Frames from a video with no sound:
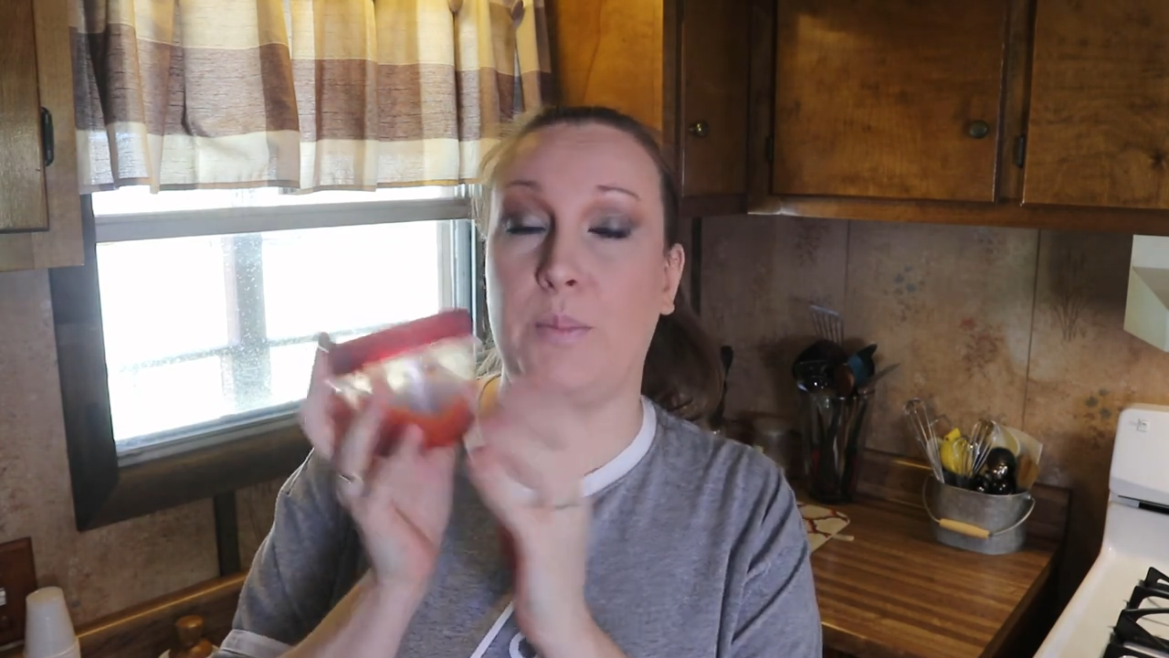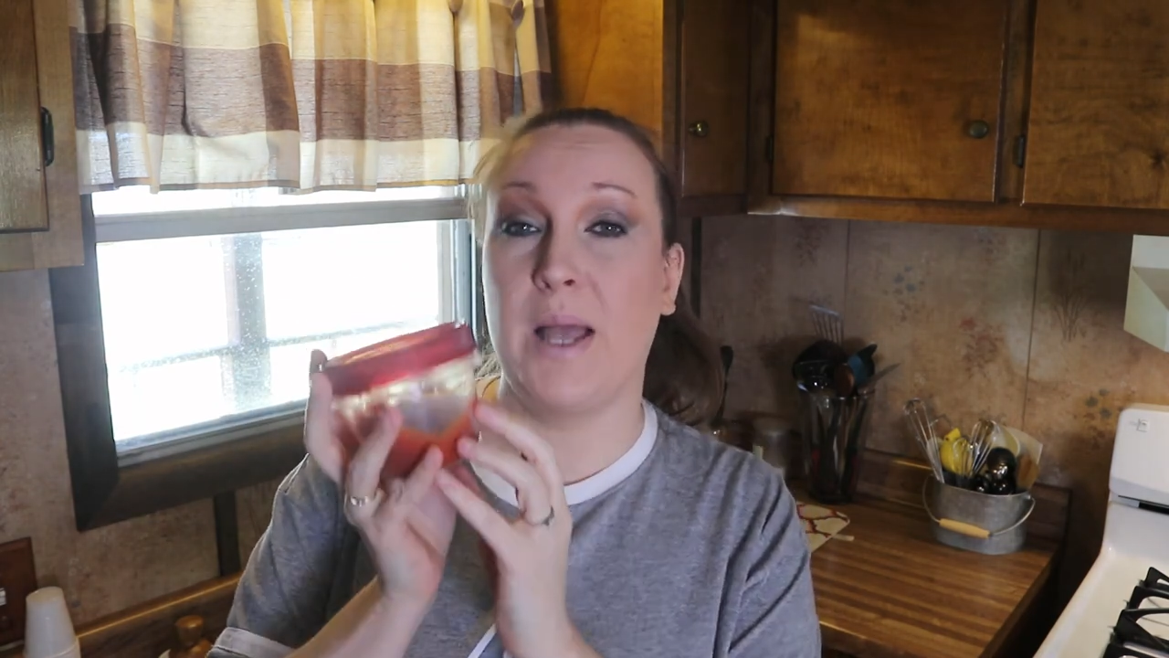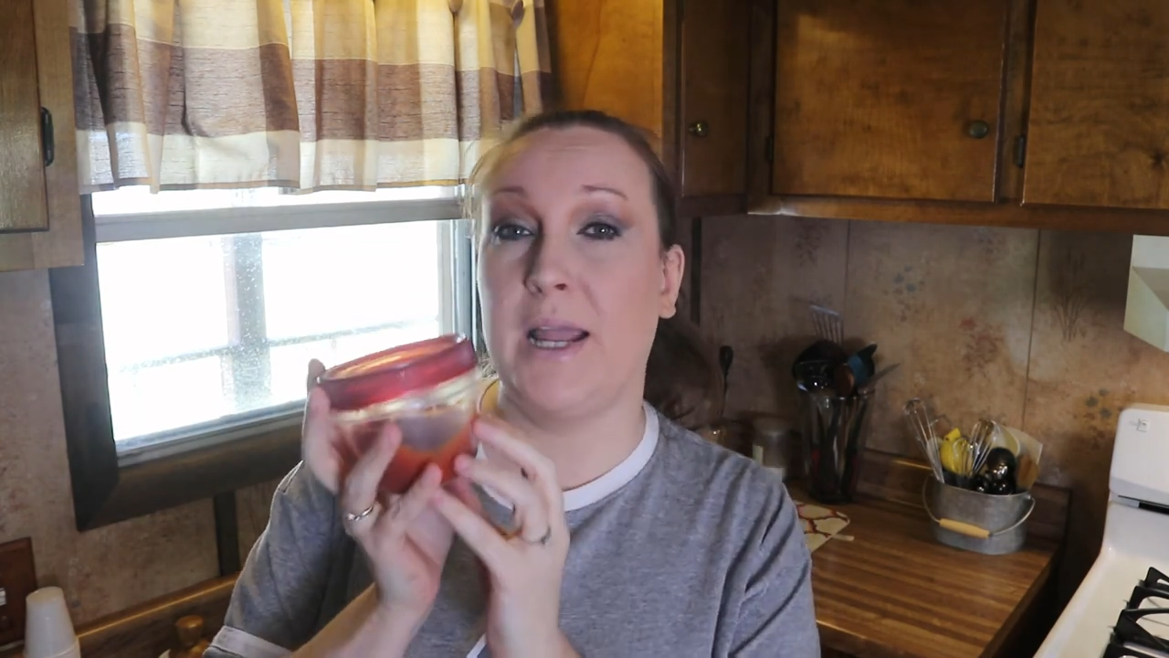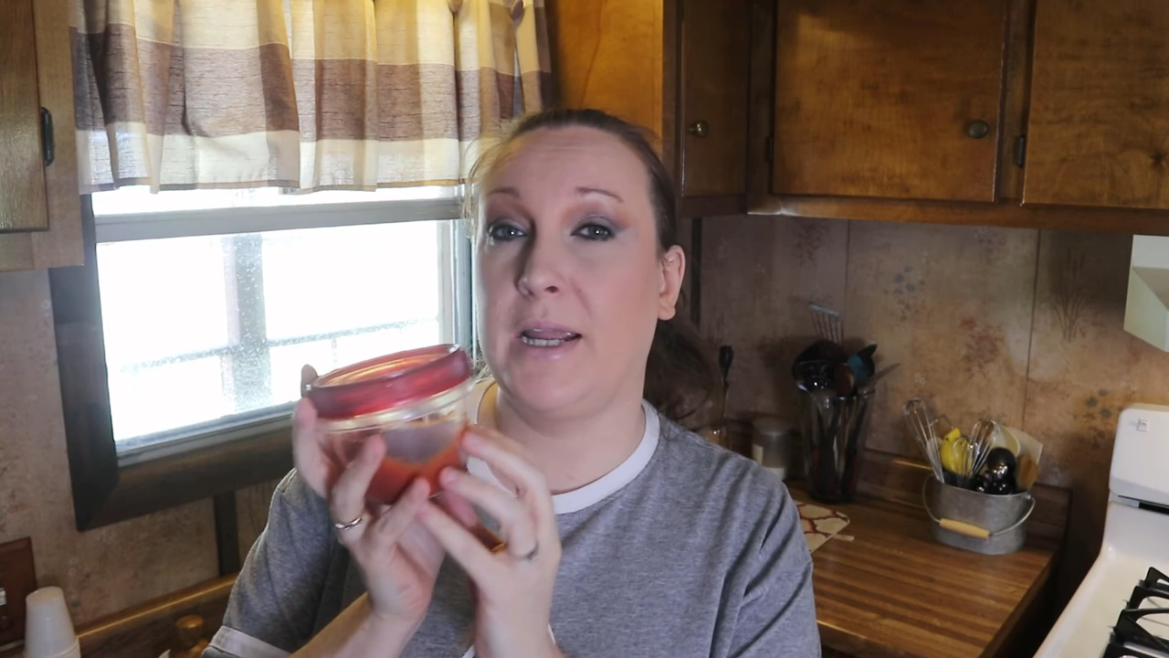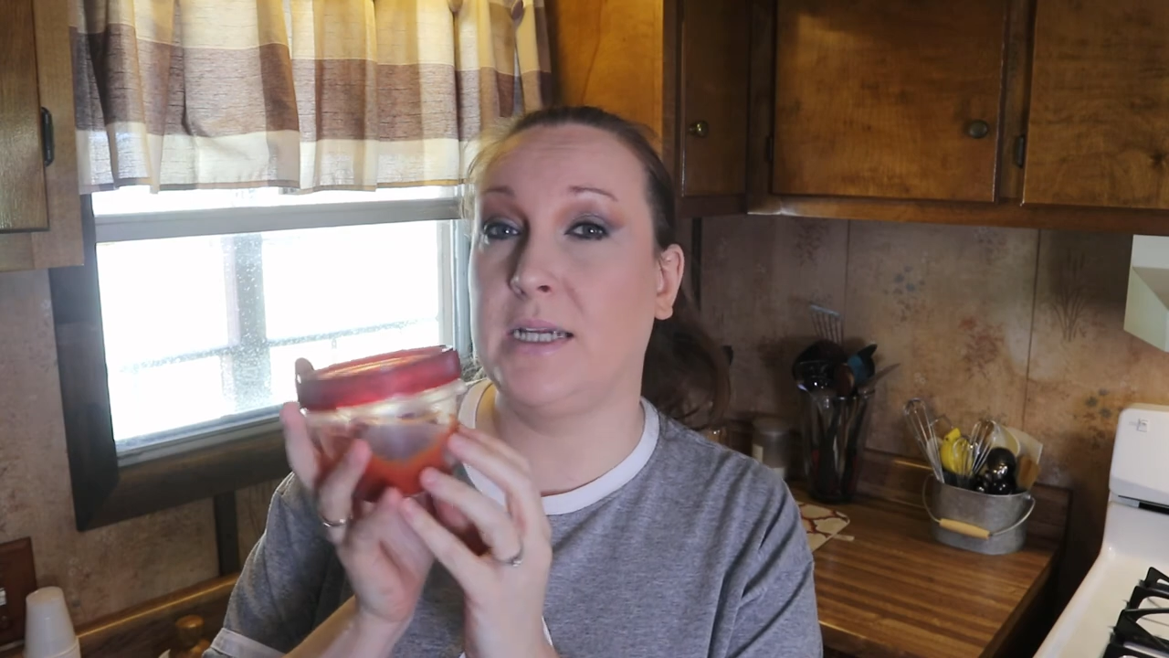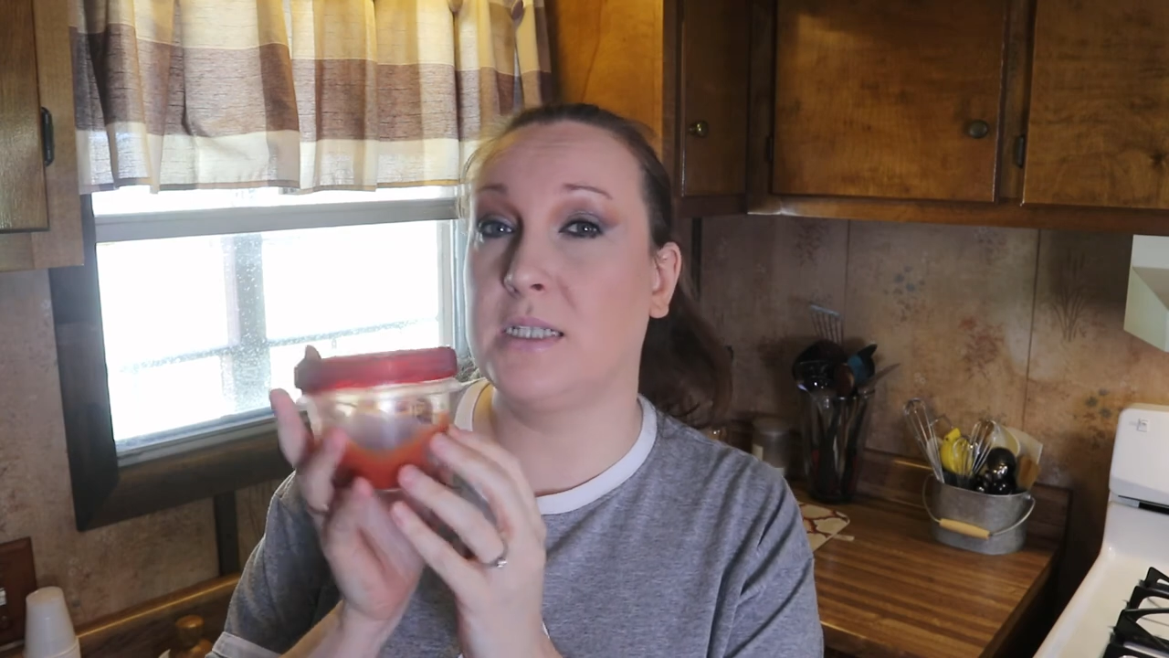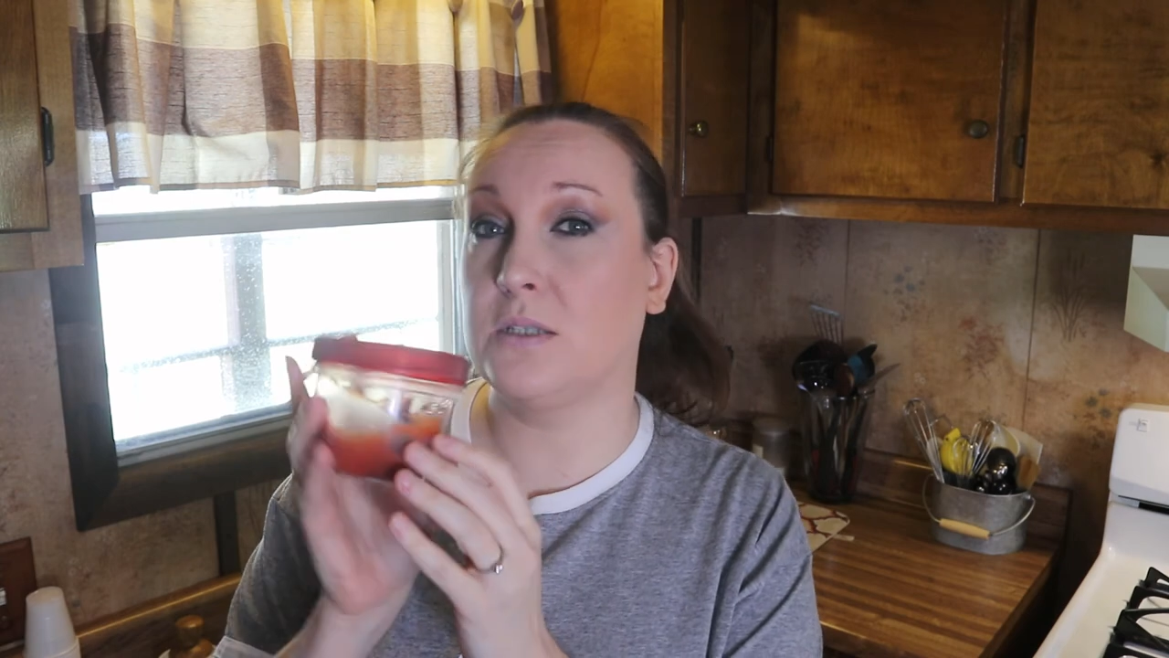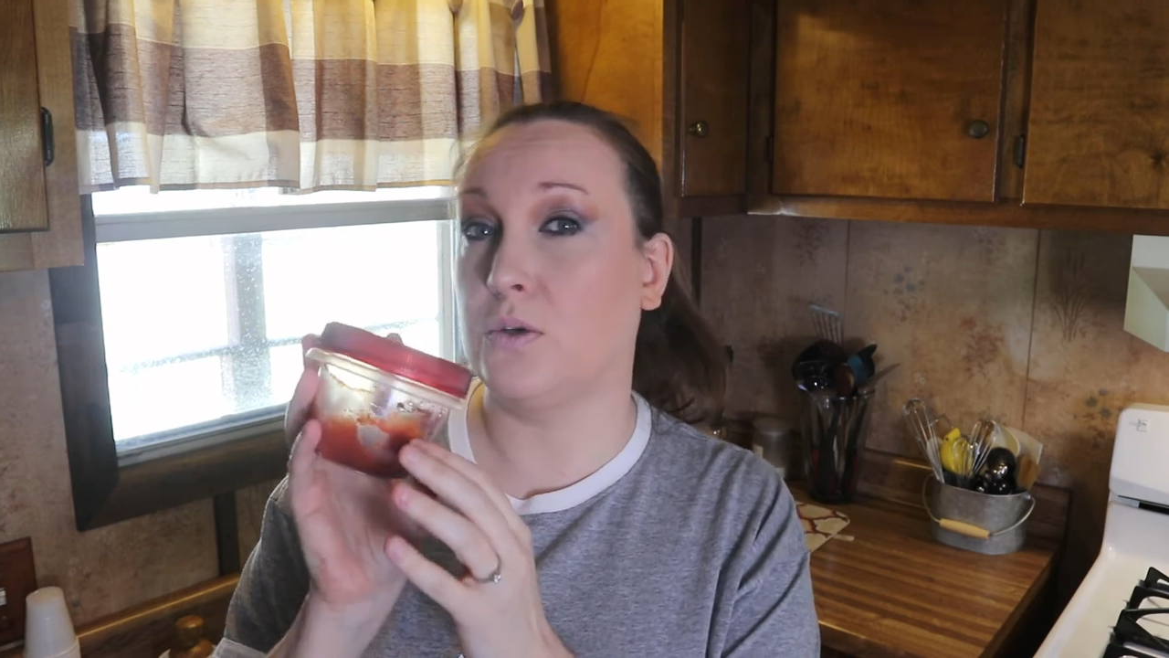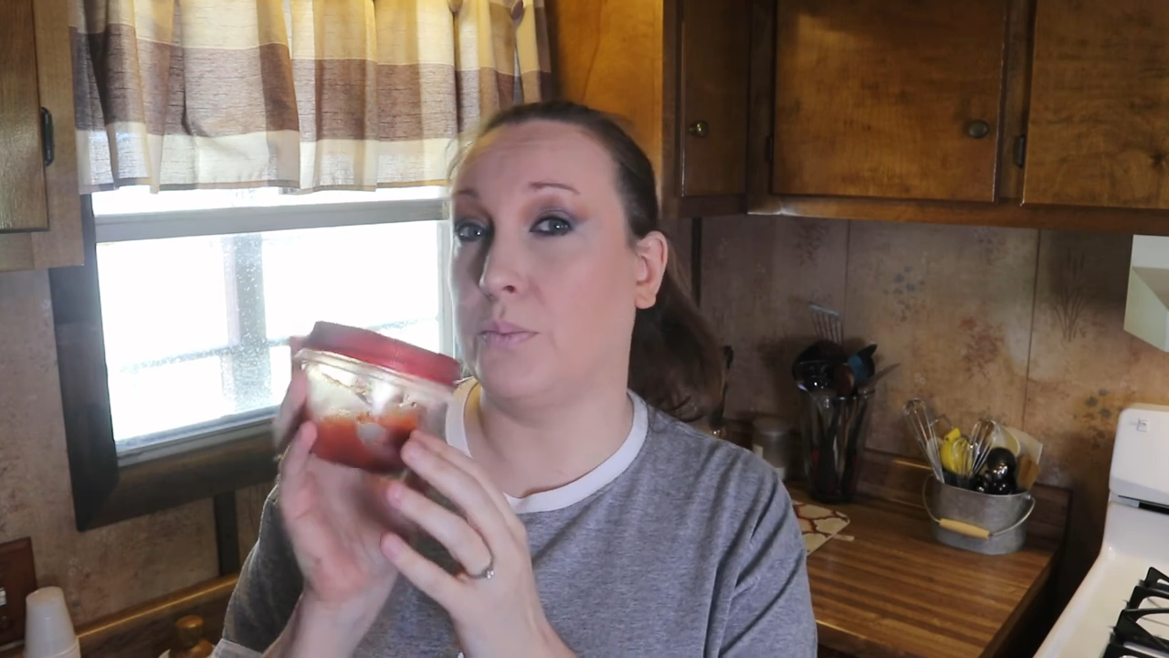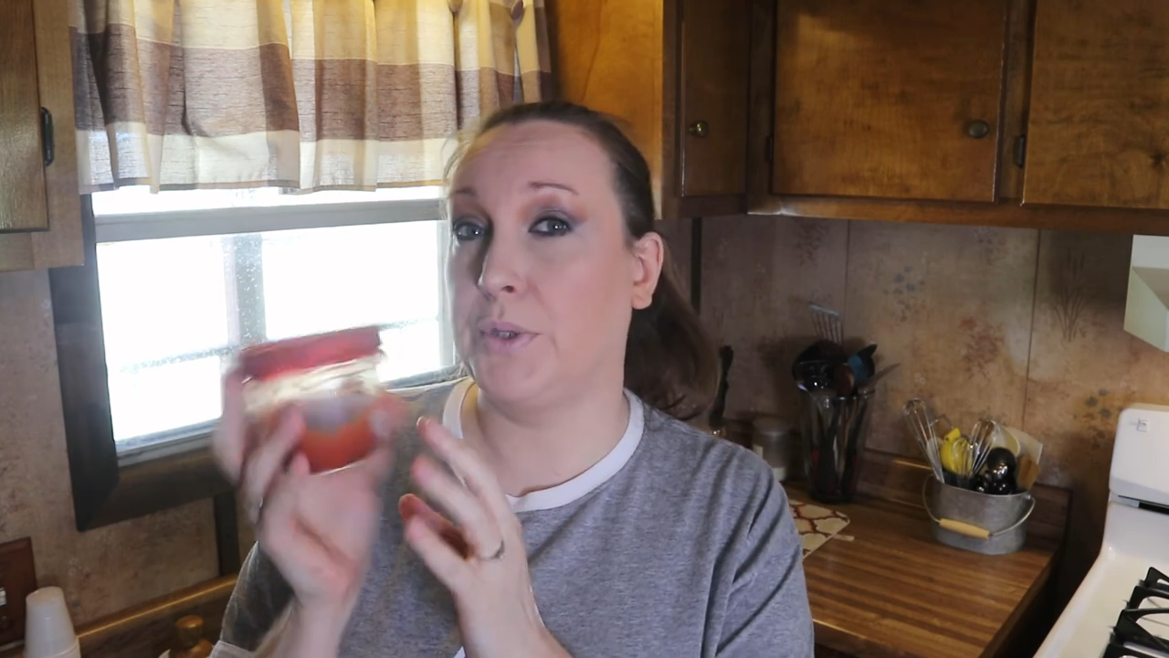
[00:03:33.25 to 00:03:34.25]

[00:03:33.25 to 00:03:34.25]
paste or